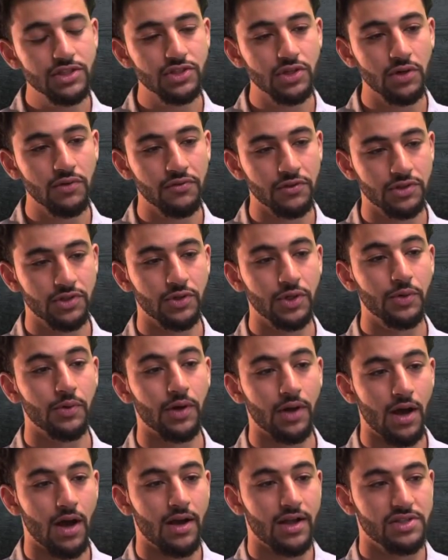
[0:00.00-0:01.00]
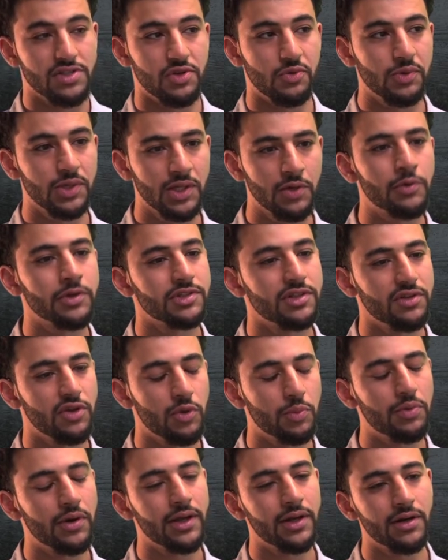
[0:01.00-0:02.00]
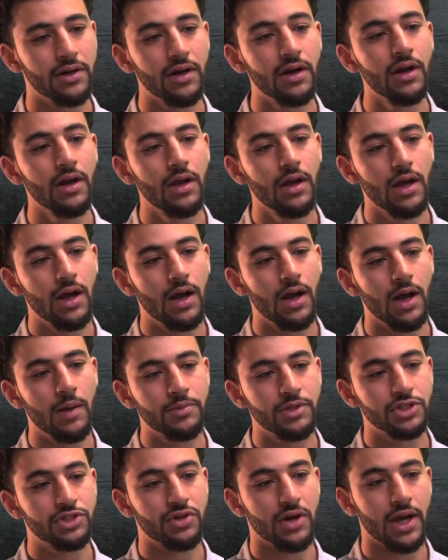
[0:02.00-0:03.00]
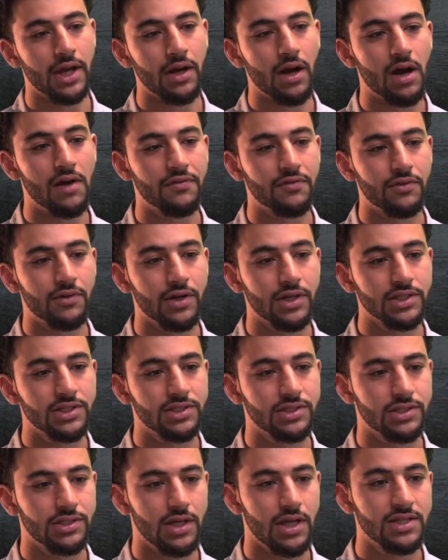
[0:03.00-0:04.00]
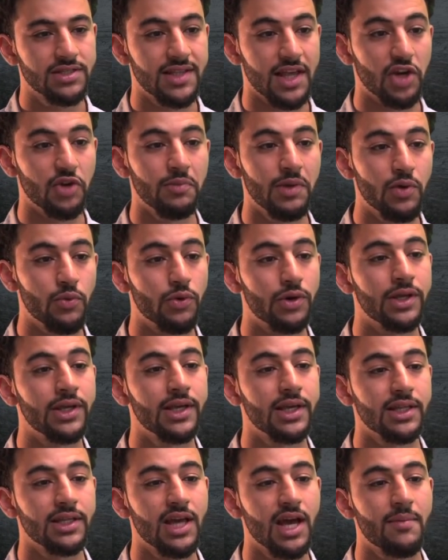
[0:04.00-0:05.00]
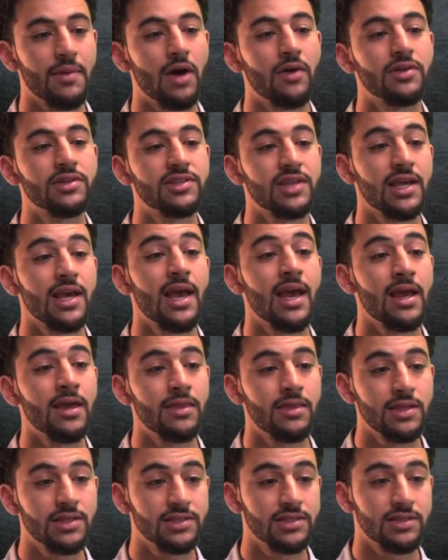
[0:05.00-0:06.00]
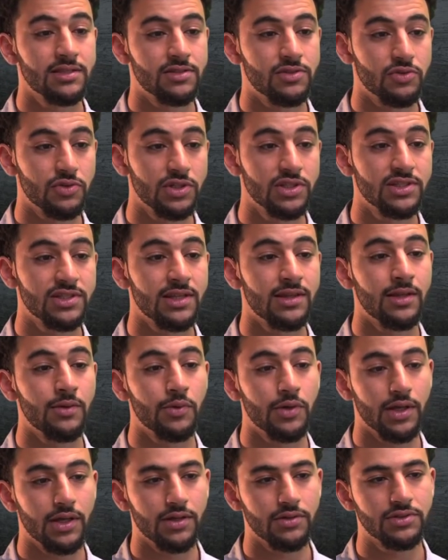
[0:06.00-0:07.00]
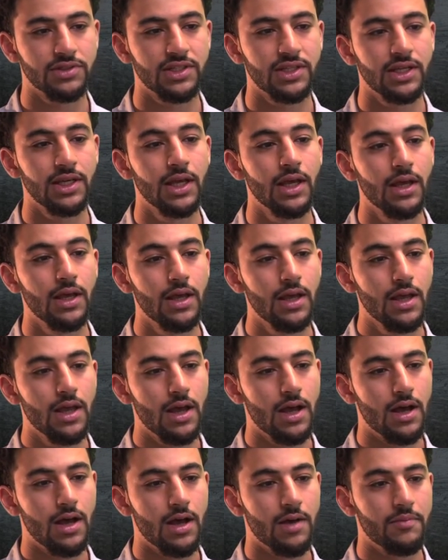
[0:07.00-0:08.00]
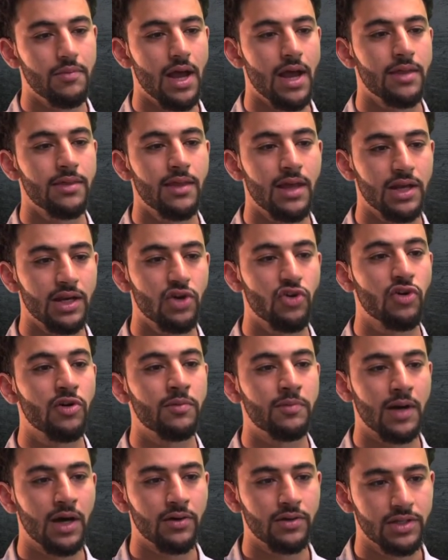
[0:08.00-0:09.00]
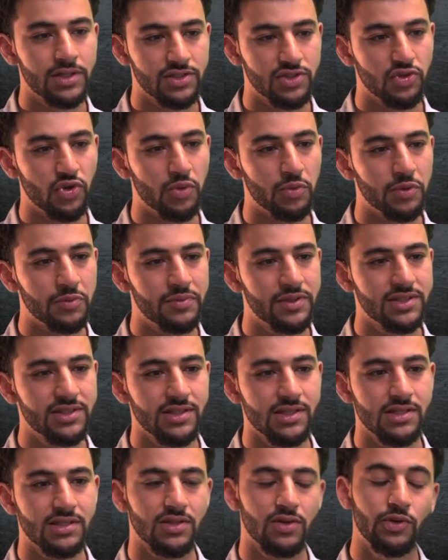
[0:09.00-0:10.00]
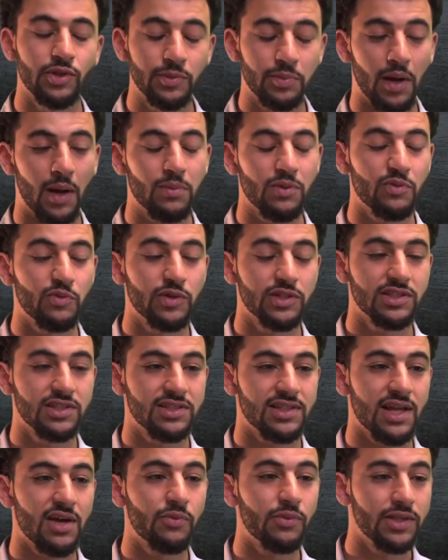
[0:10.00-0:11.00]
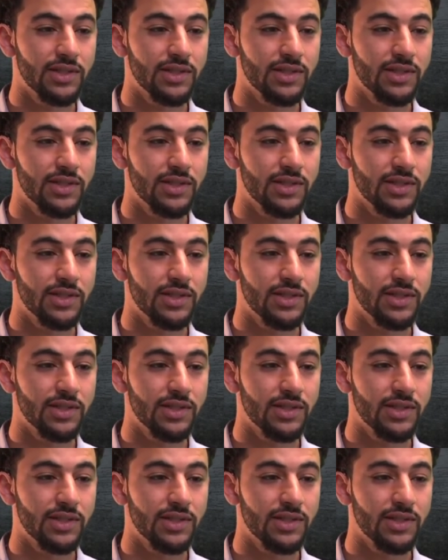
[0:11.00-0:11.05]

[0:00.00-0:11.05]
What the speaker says: so for Tony Rakakis, it really was a no-brainer to try and offer us a settlement where he can come out and say, hey, these students said they were guilty, and then go about his normal business. The only problem was is that we